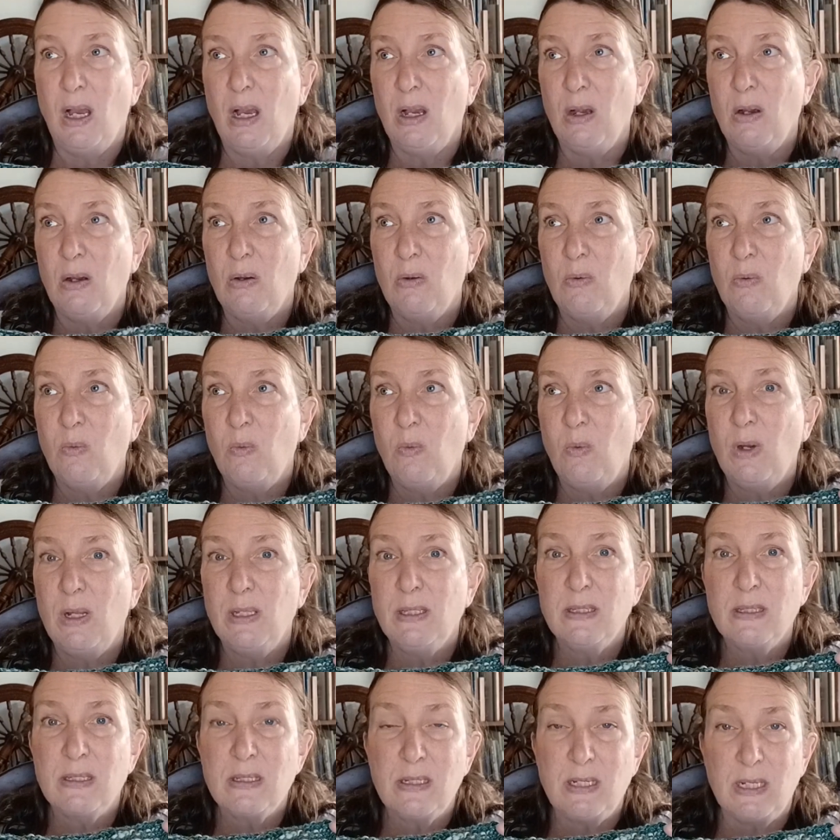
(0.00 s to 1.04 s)
uh,
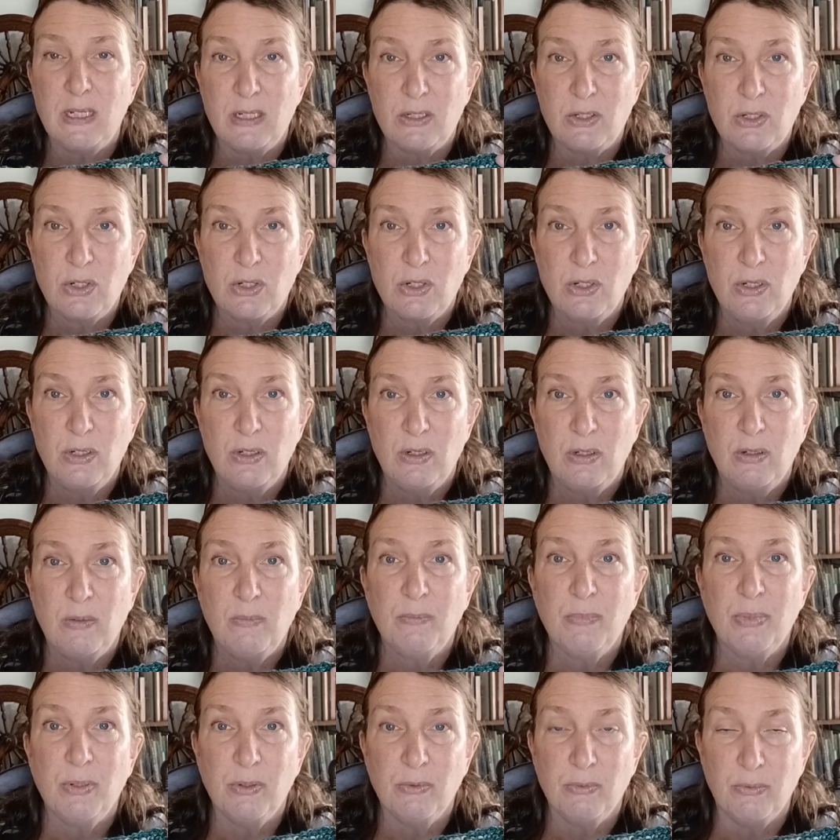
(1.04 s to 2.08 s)
one stitch
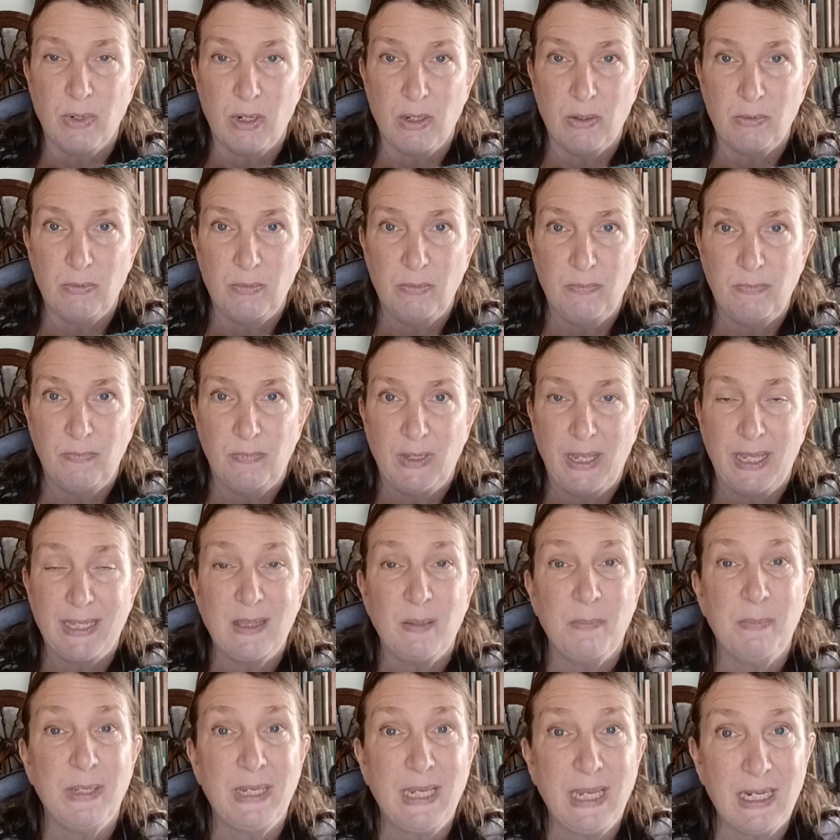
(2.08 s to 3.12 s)
per row at
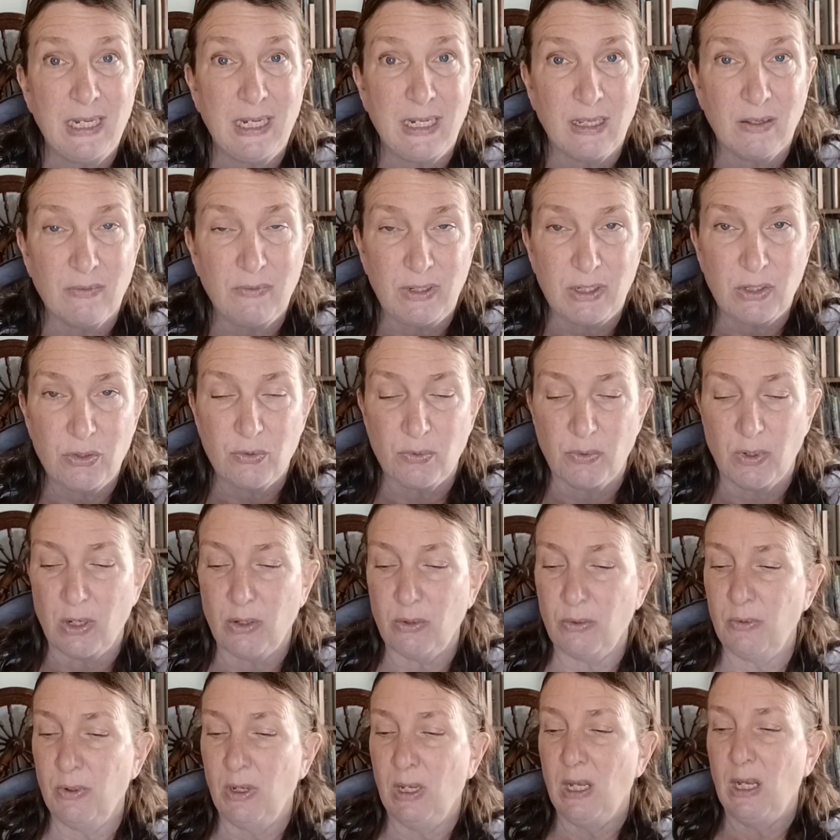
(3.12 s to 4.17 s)
the beginning of each
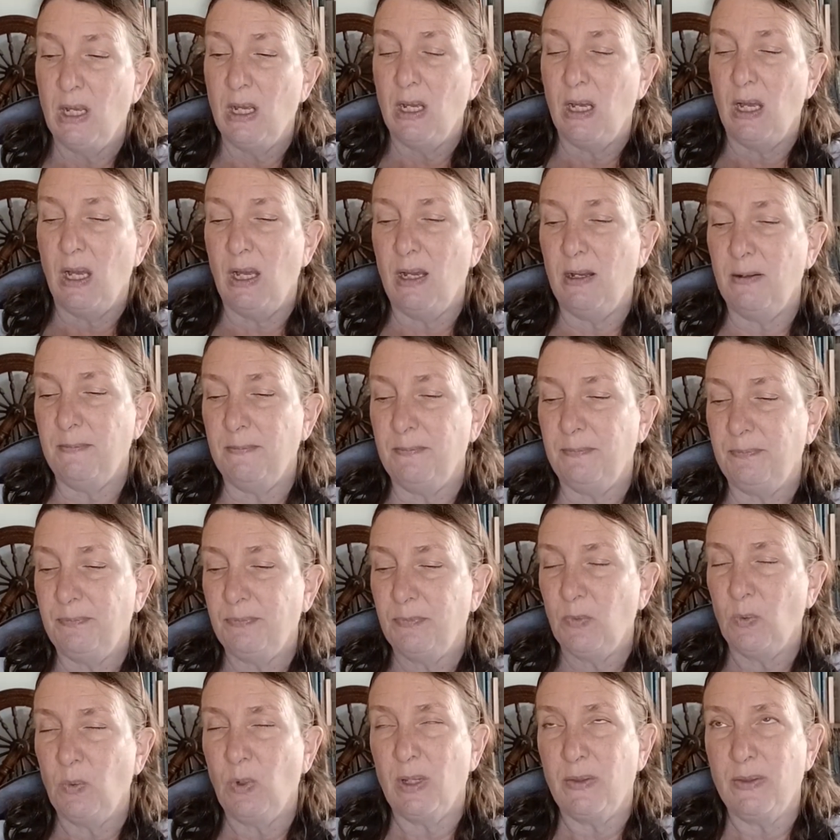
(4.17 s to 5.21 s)
row, um,
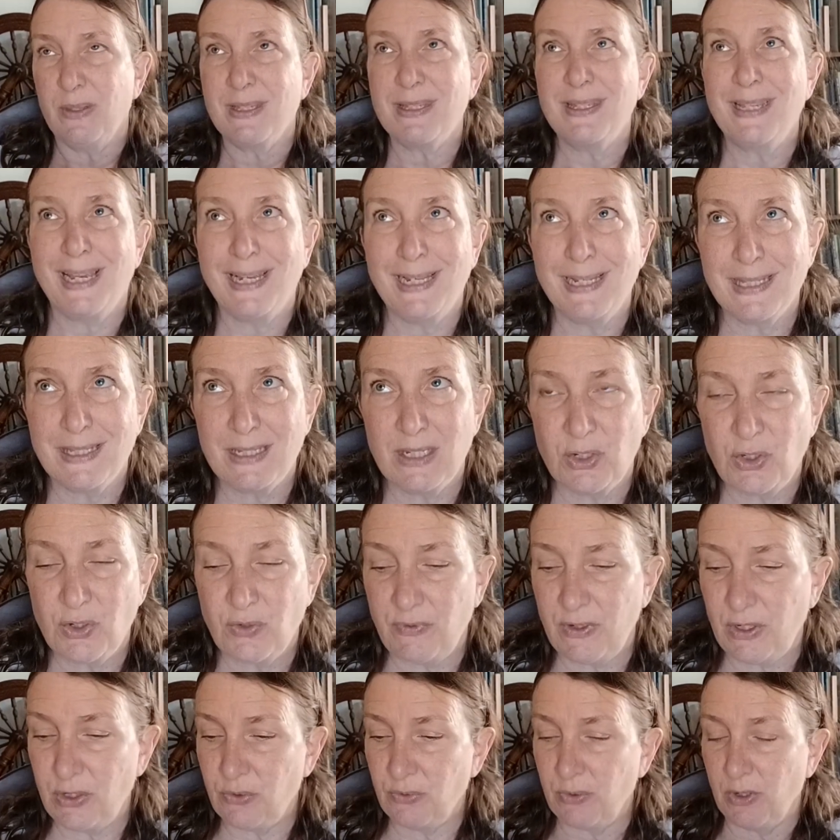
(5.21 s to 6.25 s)
well, the second stitch
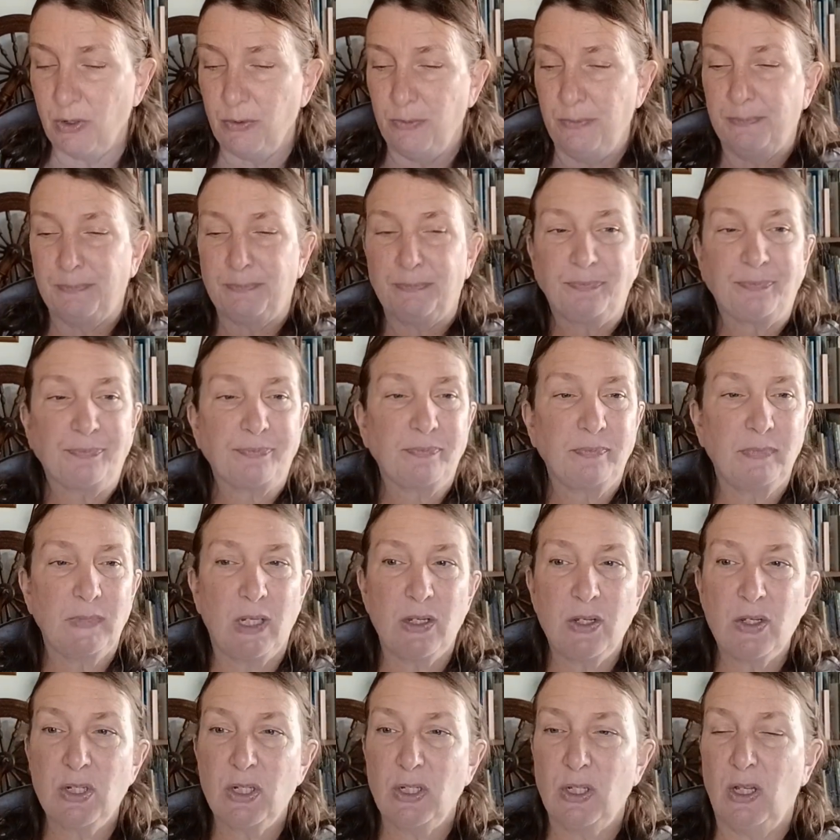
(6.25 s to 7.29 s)
of each row,
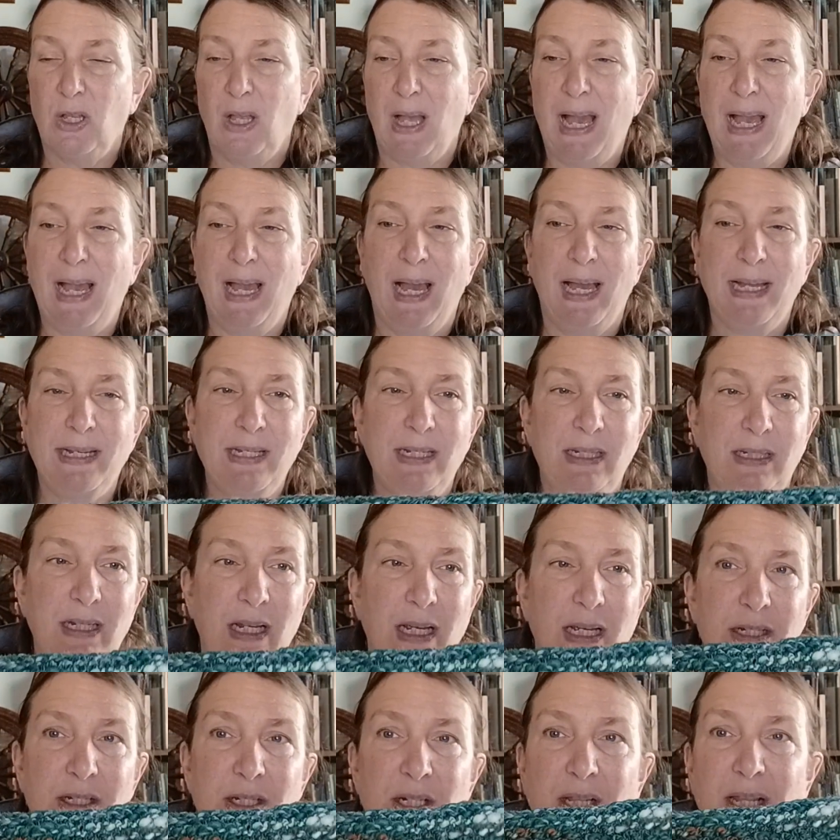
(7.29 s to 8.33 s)
until I, I did
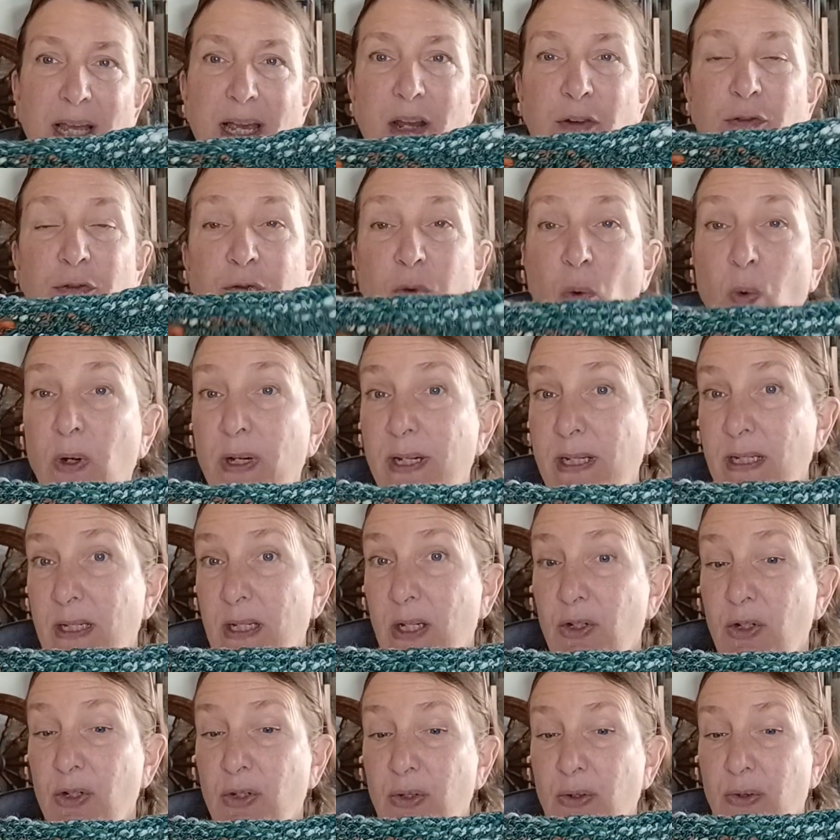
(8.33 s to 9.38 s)
it until I had 40
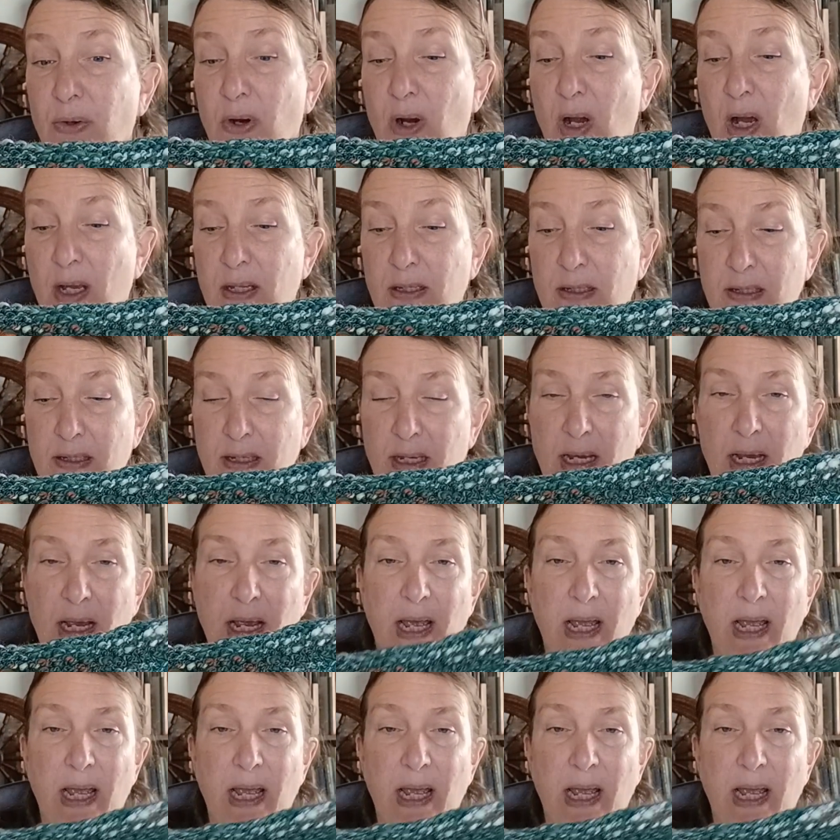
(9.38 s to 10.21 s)
stitches across.